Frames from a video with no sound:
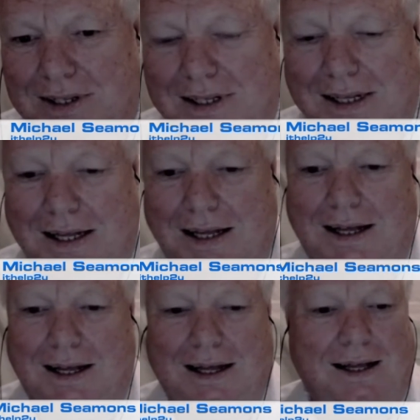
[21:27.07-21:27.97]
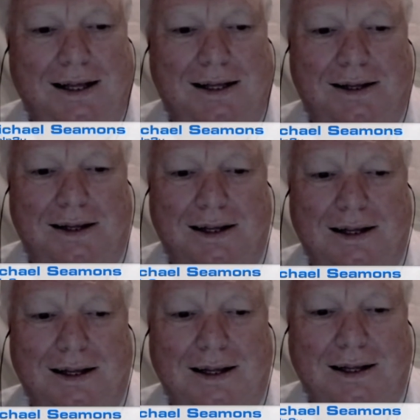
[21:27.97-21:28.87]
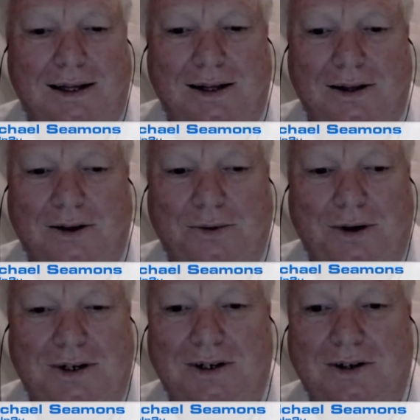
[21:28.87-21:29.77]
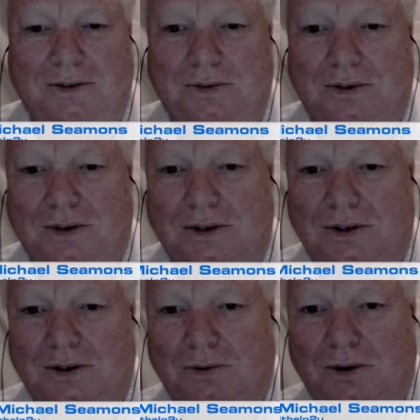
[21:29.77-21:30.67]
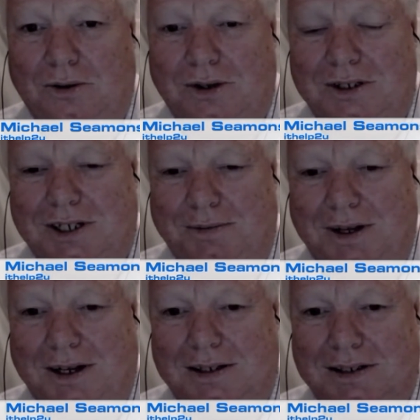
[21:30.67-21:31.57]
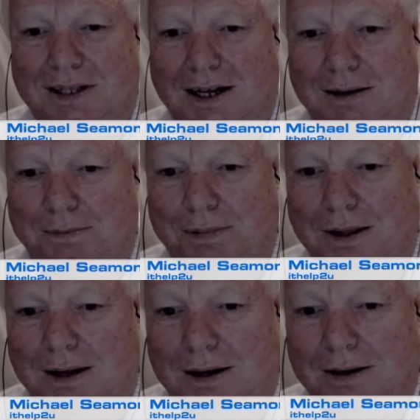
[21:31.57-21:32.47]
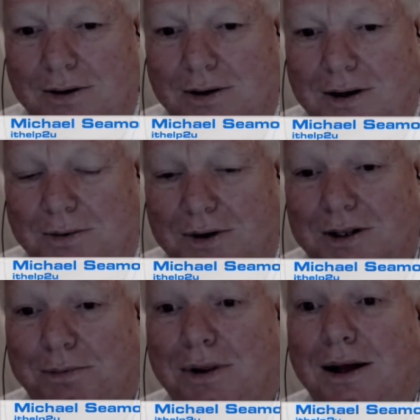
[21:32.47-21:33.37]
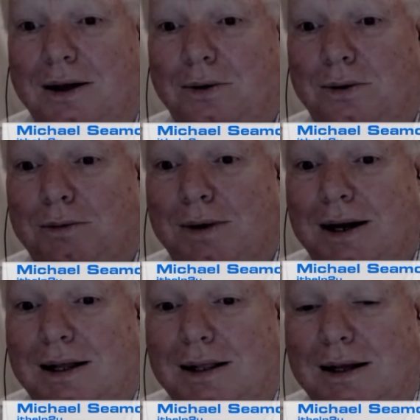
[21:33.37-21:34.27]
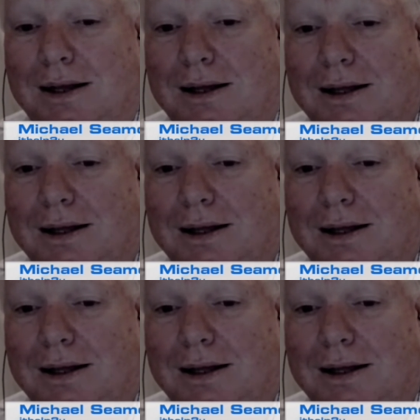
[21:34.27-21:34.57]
I want to look at something and it started playing. I don't want it to play automatically here.